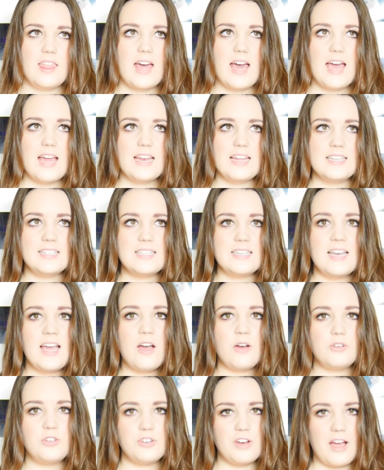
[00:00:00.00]
That isn't
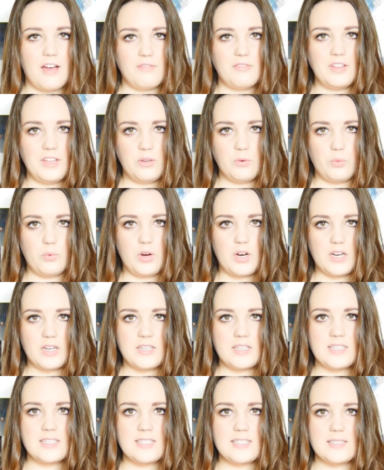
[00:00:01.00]
how traveling
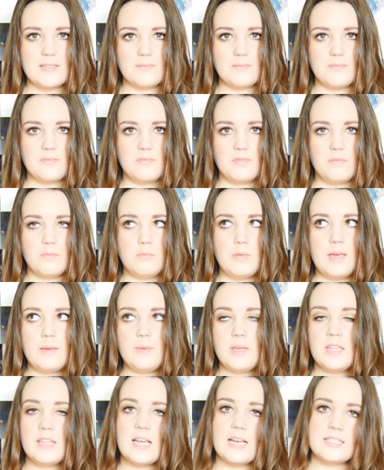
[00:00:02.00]
works.
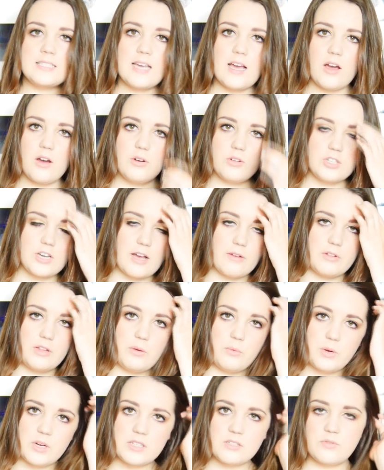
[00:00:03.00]
Maybe that's how
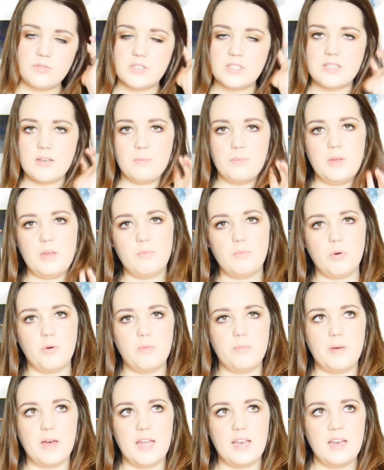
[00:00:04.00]
traveling works for some
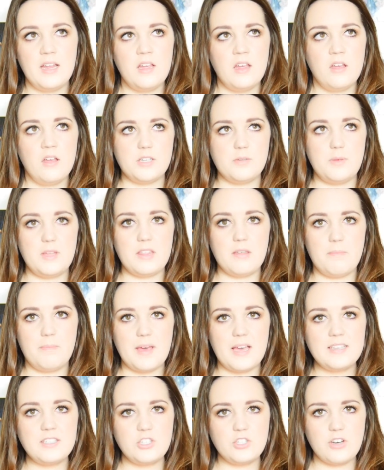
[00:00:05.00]
people, but to be the
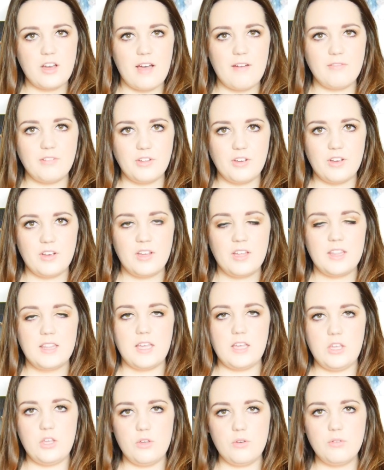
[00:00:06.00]
best traveler
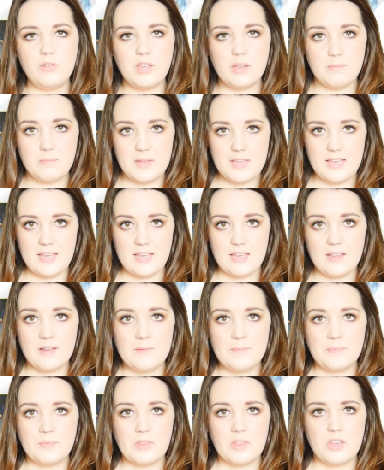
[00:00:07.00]
that you can be,
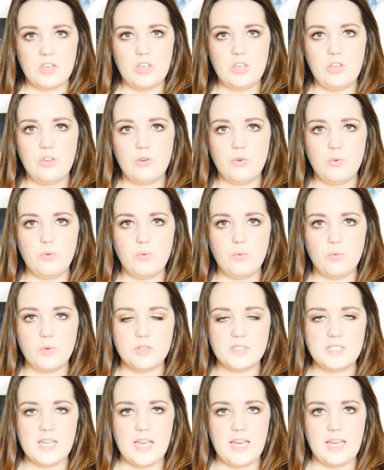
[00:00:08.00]
you
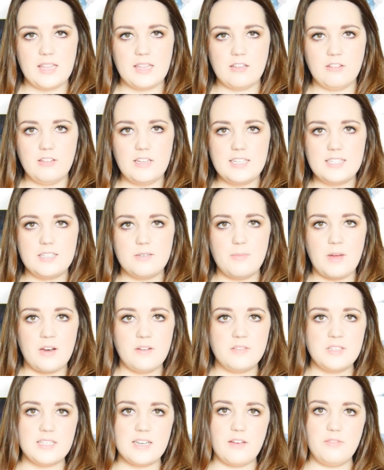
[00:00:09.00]
will take the least
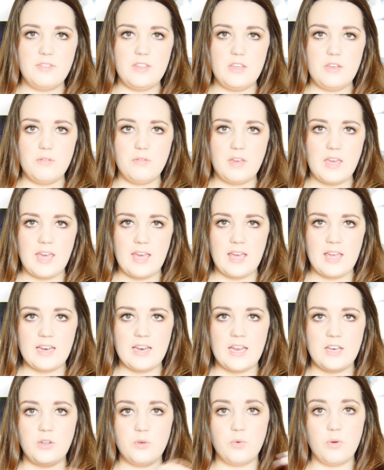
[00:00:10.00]
amount of stuff that you
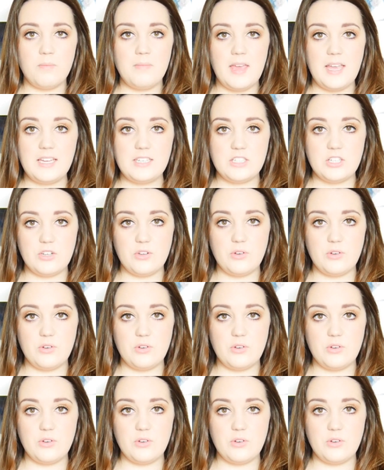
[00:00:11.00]
can and you will make